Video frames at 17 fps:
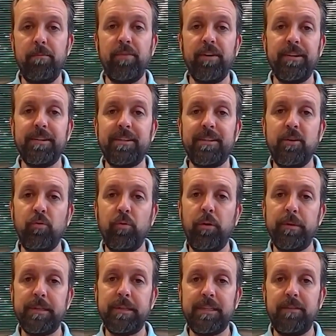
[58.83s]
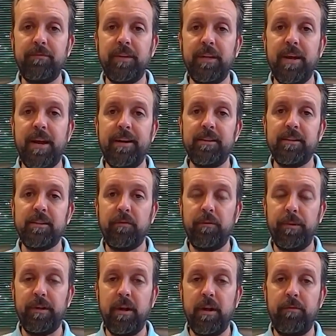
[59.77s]
But until we receive the guidance from
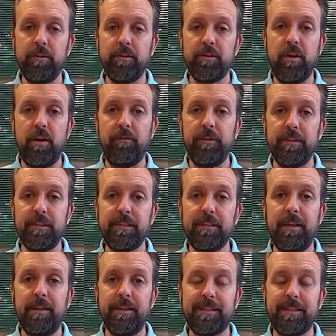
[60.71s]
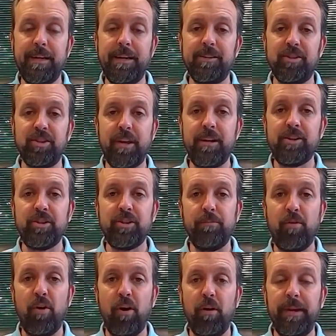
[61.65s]
the governor's office and the state education
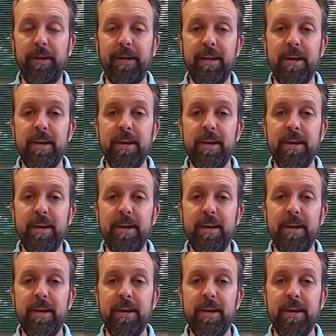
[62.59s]
department,